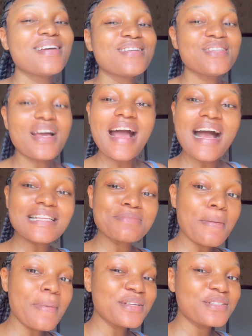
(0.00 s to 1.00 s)
So guys, I'm
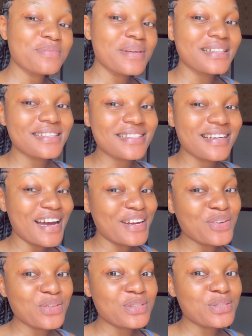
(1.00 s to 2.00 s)
about to make this
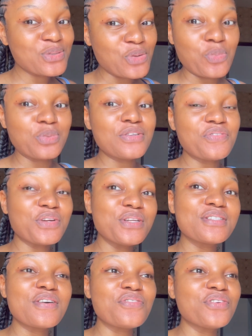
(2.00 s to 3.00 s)
groundnut soup. So for
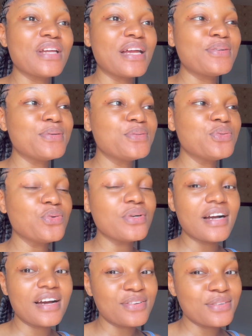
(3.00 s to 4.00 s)
those of you that don't know,
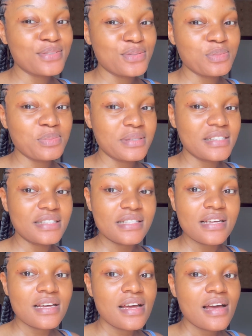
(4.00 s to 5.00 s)
groundnut soup is
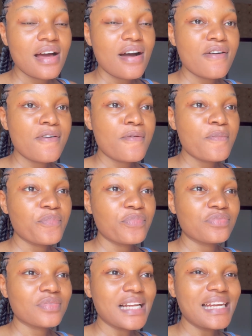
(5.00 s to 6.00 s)

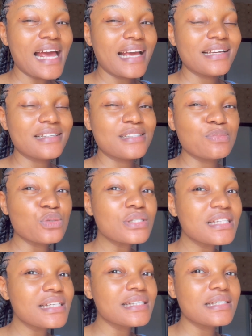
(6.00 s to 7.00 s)
it's
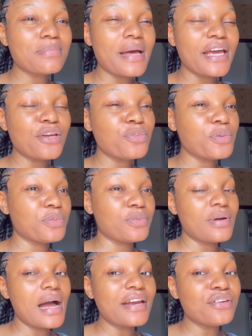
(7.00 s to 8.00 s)
mostly eaten by Edo
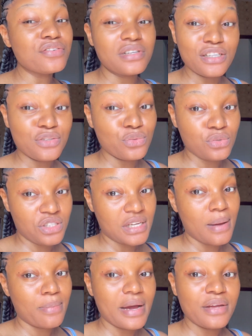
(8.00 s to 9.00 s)
people. I don't really know
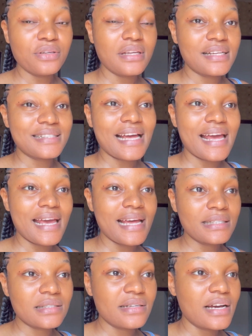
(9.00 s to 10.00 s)
Sha, but I know that I
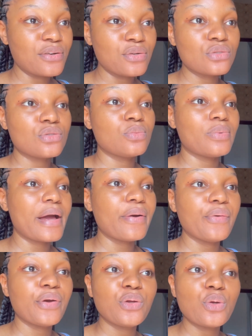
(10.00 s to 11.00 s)
ate groundnut soup while
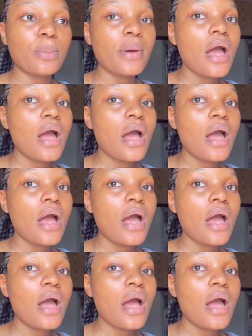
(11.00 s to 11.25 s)
growing up.